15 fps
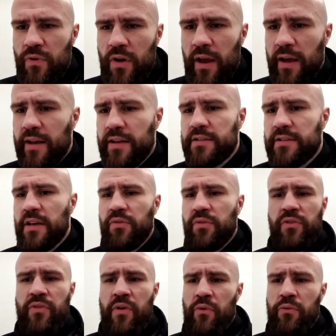like I said,
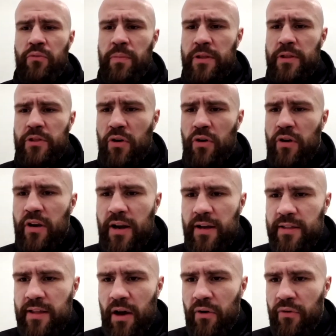you wouldn't be talking
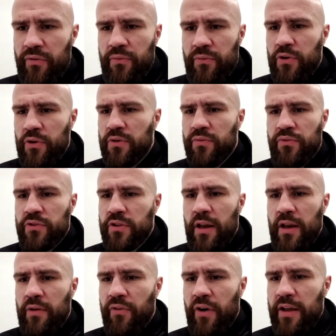right now if you weren't for
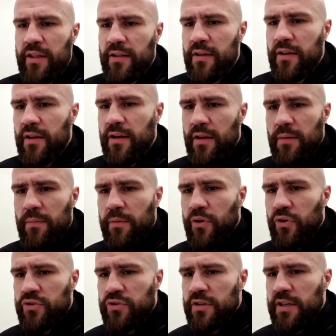Dillian White,
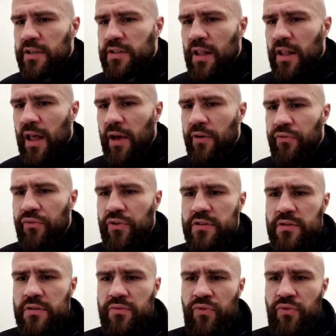because in this life
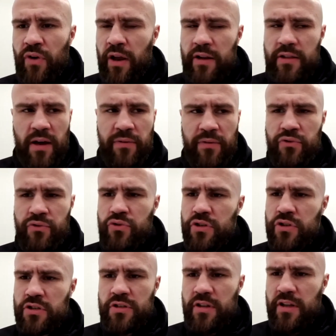it's very tough to
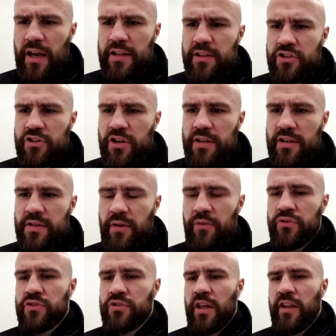just get a chance. I
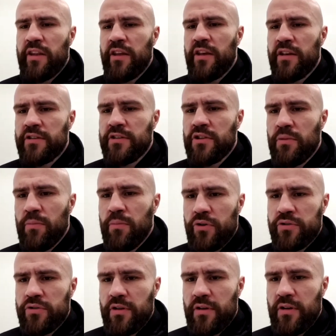was 10 years into
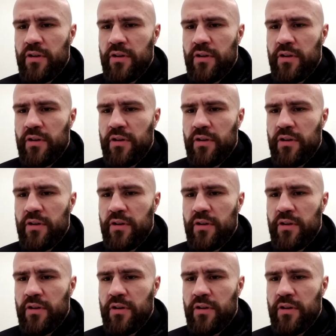boxing,